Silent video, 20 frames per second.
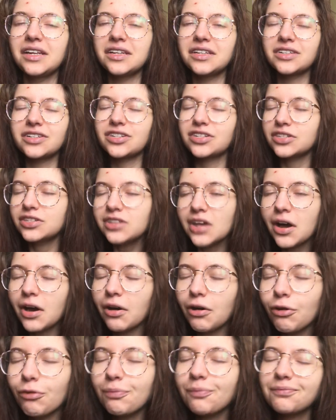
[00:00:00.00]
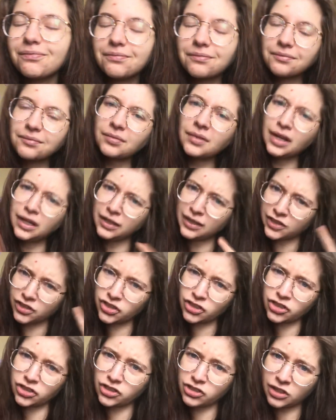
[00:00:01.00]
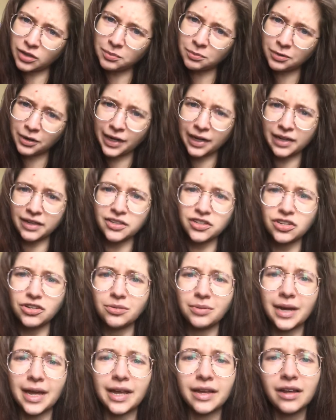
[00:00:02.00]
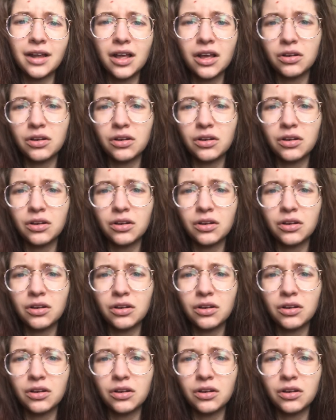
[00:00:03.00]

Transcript: So let's just jump right into it